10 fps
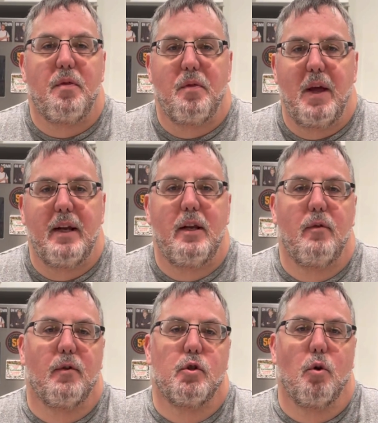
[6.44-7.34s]
Thank you
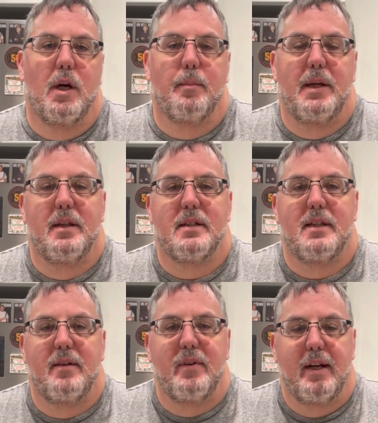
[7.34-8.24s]
for joining me this
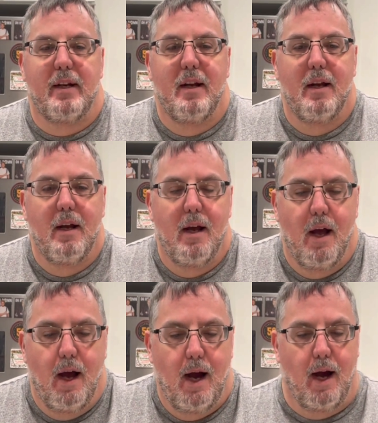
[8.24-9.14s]
evening.
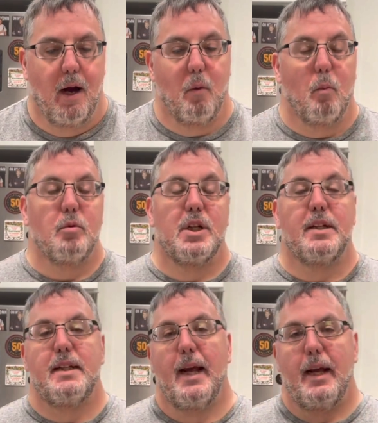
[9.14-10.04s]
Uh,
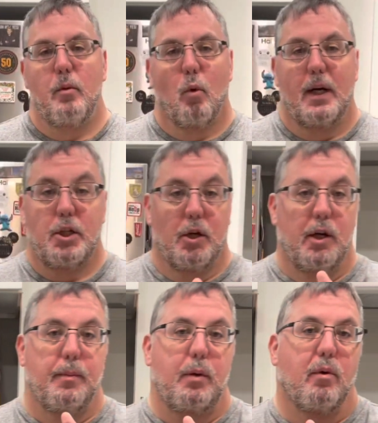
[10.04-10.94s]
today, we're actually going to
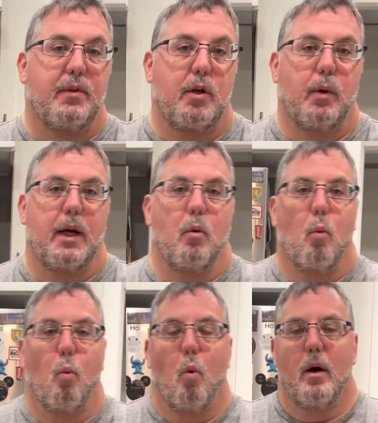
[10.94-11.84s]
be reviewing
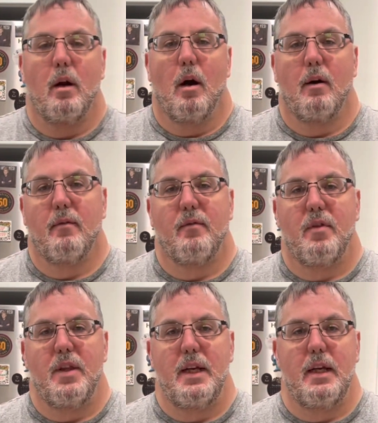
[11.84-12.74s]
one of
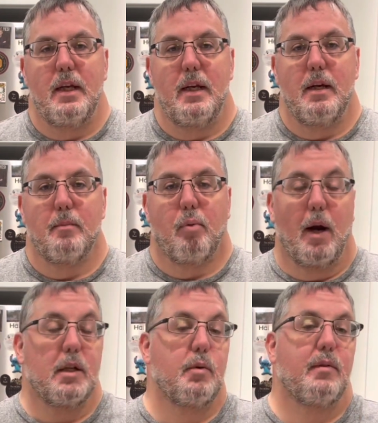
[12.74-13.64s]
the
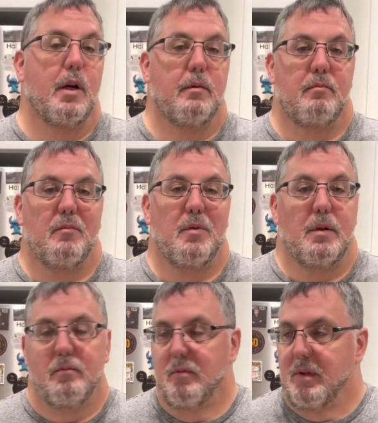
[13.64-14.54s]
products we've done
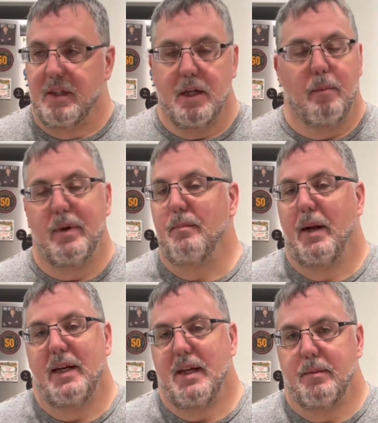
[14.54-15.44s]
this company
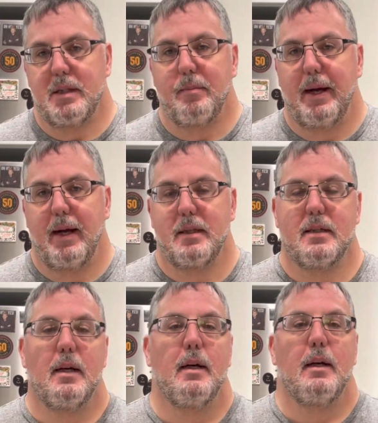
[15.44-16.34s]
many times in the past,
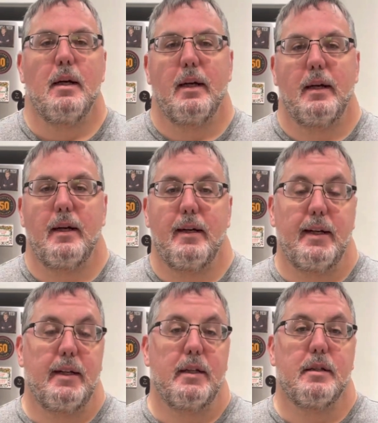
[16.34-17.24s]
and it
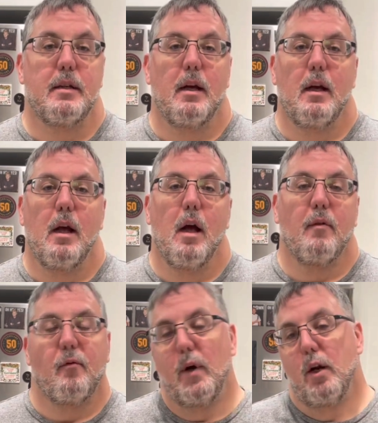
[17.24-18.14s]
is
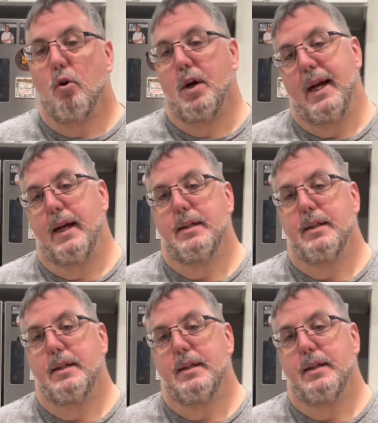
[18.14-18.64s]
Frito-Lay.